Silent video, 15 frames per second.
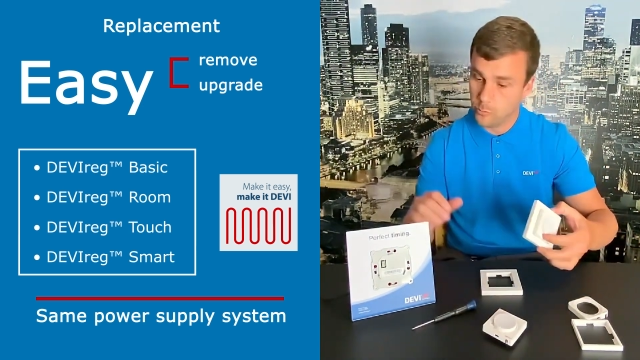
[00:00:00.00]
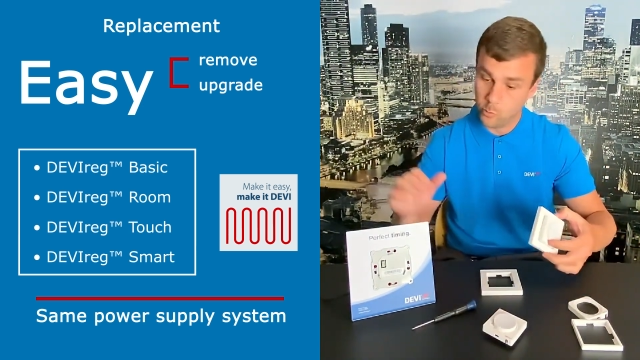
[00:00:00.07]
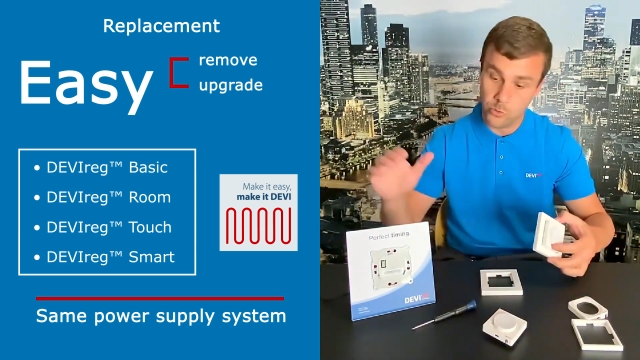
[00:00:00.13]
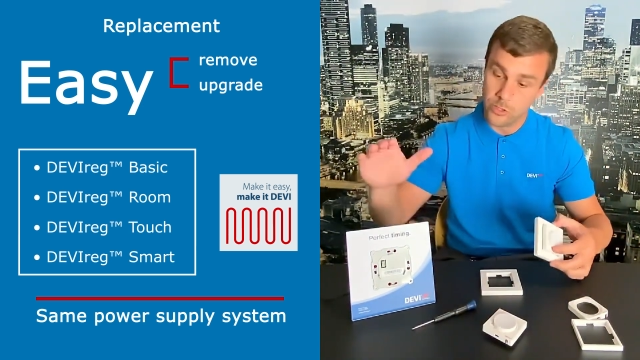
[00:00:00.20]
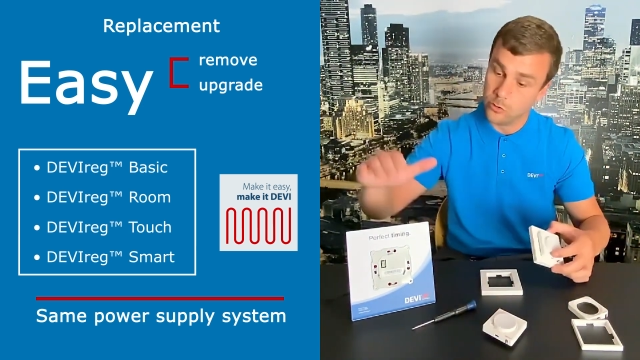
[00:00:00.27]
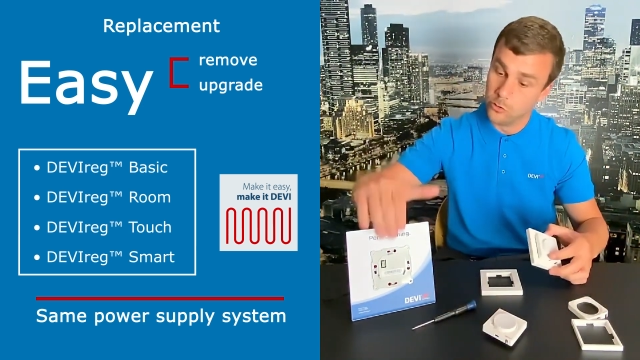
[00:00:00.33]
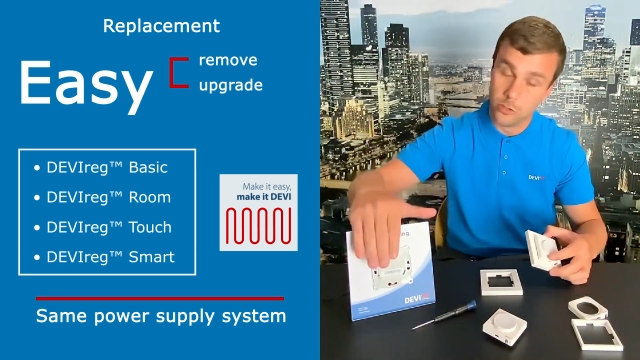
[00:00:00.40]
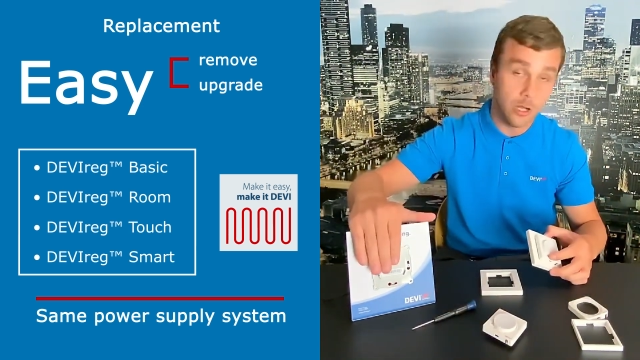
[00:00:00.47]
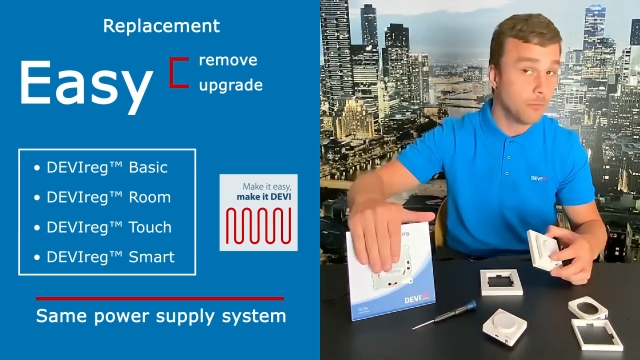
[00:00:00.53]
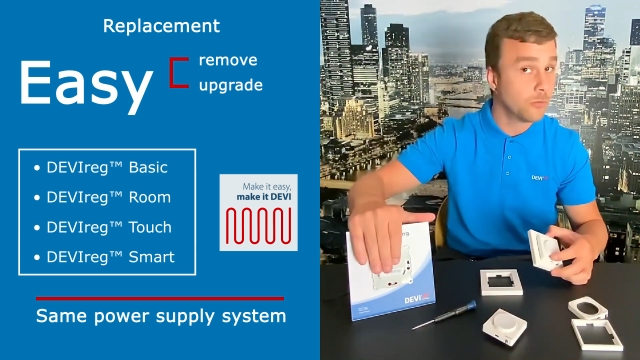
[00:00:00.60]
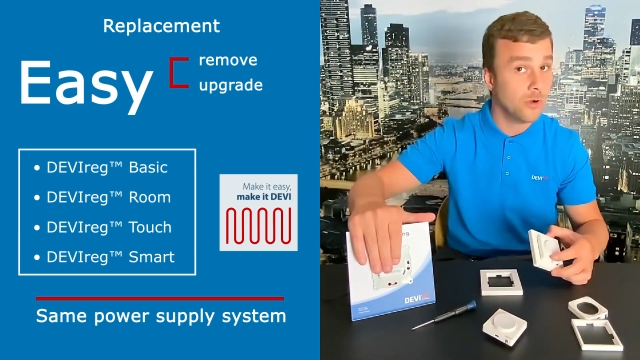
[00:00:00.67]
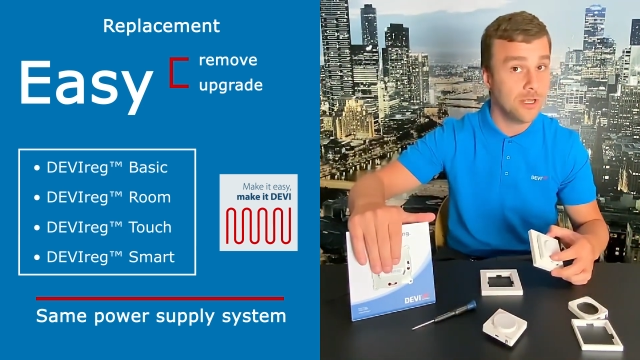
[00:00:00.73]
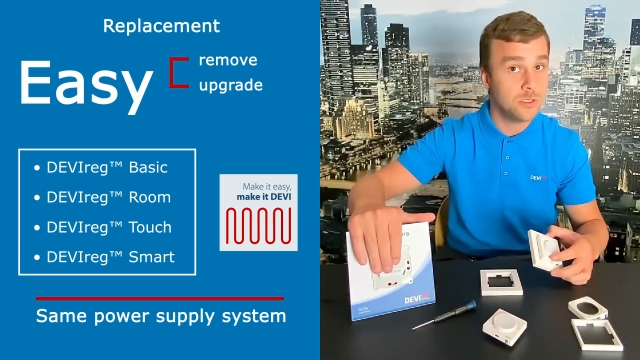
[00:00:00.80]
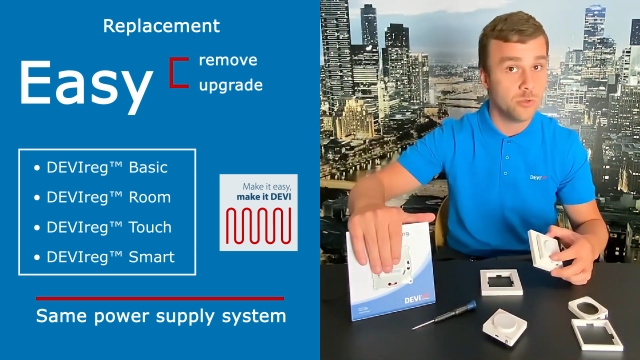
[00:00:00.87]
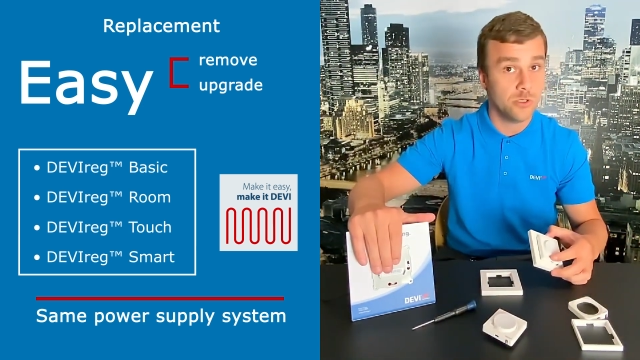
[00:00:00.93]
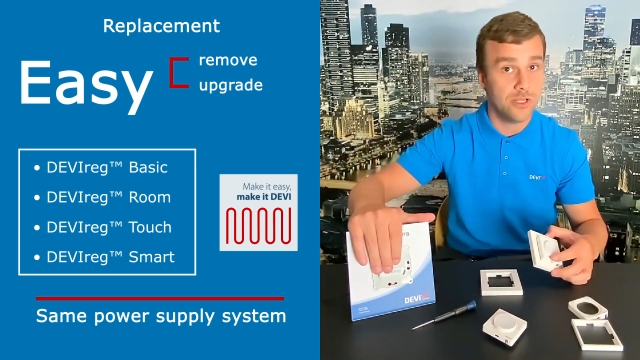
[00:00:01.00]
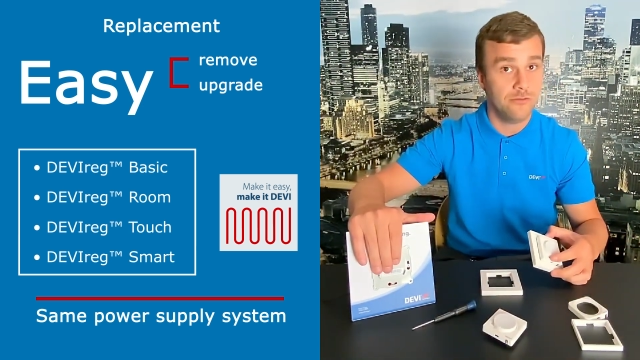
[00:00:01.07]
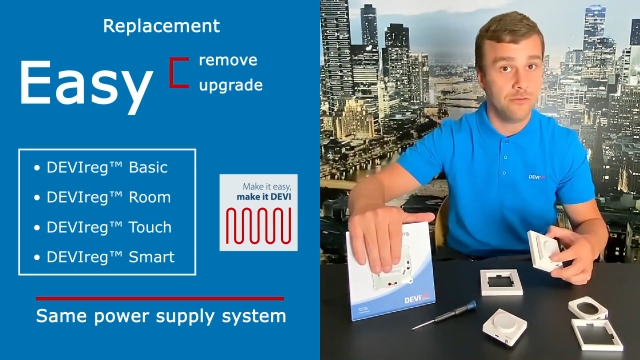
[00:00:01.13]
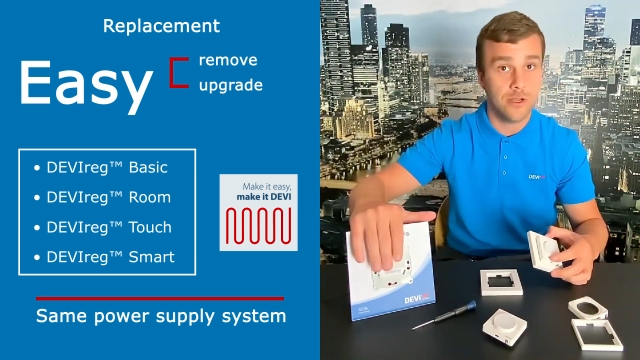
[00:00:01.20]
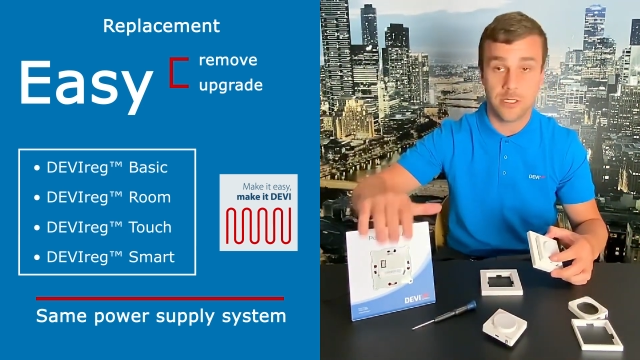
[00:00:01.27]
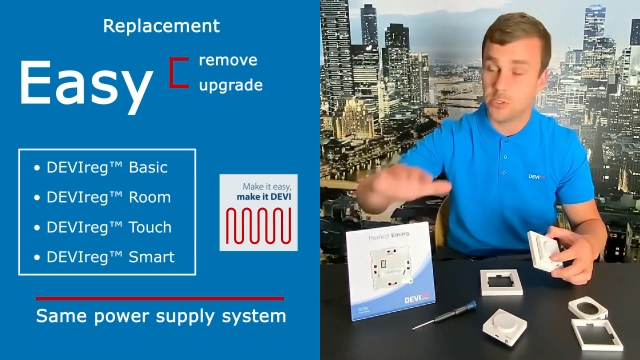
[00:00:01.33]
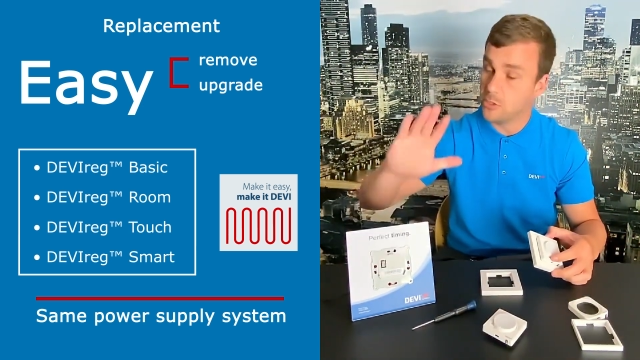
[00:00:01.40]
We could upgrade to a
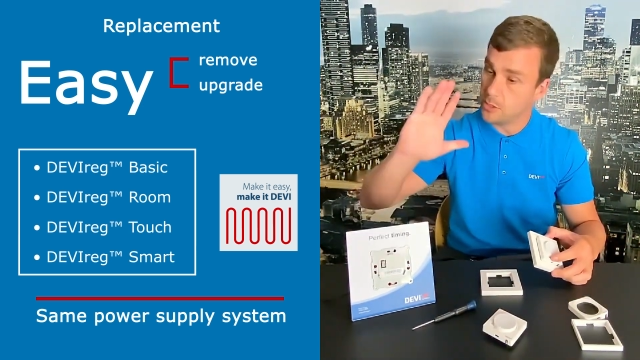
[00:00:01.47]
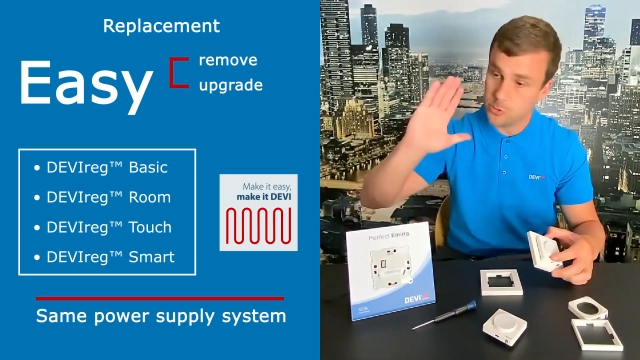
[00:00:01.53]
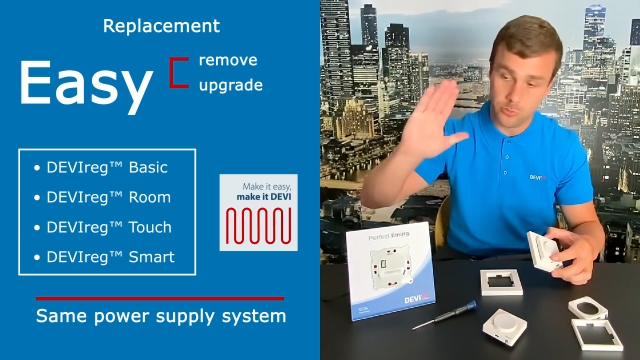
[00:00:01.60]
DEVI Touch,